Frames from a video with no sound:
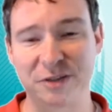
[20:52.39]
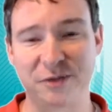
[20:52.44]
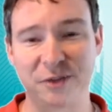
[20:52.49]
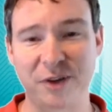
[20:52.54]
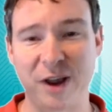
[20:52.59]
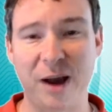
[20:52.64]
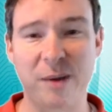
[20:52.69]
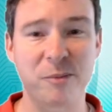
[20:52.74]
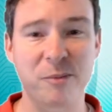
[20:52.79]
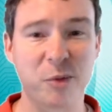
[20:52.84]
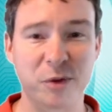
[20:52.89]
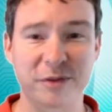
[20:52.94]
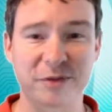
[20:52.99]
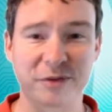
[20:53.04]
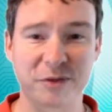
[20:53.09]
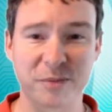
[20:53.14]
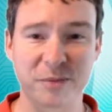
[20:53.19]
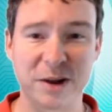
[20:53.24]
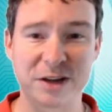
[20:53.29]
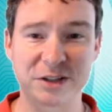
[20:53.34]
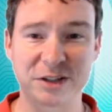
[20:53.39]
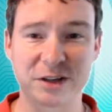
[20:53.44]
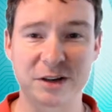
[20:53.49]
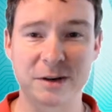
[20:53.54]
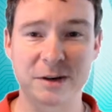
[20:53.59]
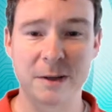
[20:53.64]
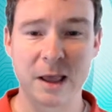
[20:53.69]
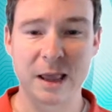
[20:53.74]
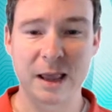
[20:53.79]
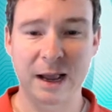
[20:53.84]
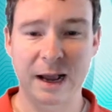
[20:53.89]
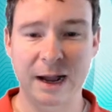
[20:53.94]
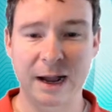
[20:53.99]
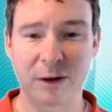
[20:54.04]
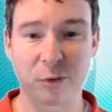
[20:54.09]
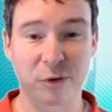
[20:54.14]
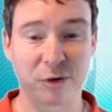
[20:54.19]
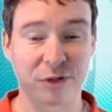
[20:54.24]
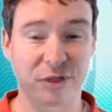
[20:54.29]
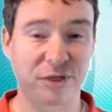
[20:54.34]
If you've got more information
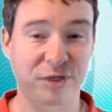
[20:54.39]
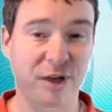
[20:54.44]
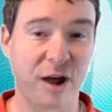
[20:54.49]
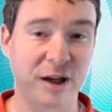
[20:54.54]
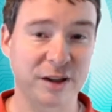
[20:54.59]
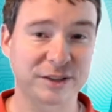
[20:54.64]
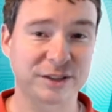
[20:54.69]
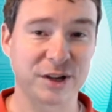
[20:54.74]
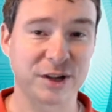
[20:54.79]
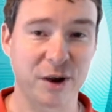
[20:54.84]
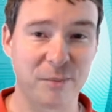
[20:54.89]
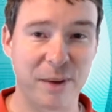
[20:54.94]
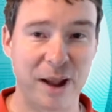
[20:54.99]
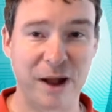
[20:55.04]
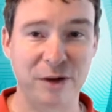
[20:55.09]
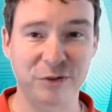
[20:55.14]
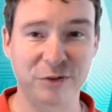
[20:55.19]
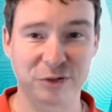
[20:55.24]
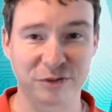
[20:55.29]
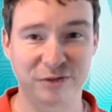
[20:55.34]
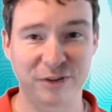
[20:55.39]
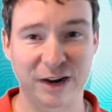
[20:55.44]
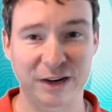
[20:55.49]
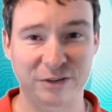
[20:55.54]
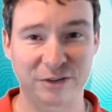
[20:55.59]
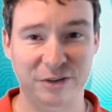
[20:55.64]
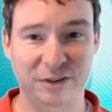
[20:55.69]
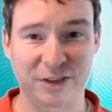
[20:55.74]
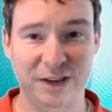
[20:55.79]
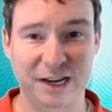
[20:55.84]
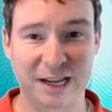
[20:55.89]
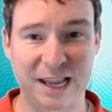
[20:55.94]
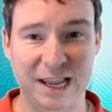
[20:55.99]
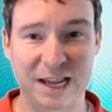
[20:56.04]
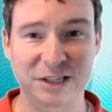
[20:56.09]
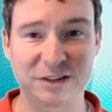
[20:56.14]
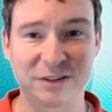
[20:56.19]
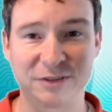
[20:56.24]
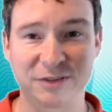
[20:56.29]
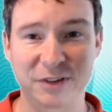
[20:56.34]
or thoughts about two-factor
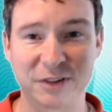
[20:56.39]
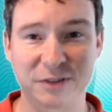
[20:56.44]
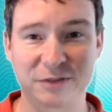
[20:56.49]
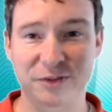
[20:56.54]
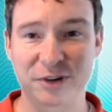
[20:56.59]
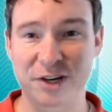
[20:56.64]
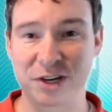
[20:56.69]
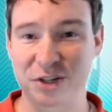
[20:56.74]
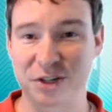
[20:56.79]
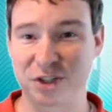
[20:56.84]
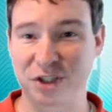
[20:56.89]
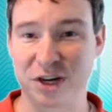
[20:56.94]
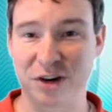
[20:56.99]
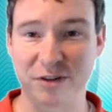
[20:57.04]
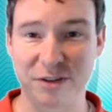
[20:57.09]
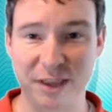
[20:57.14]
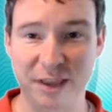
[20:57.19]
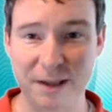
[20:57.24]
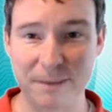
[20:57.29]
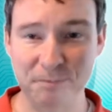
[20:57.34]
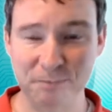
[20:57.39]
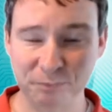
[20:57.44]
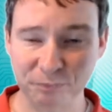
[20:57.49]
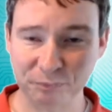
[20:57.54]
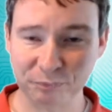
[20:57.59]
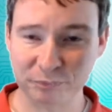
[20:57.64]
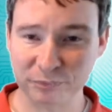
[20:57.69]
authentication, feel free to share them.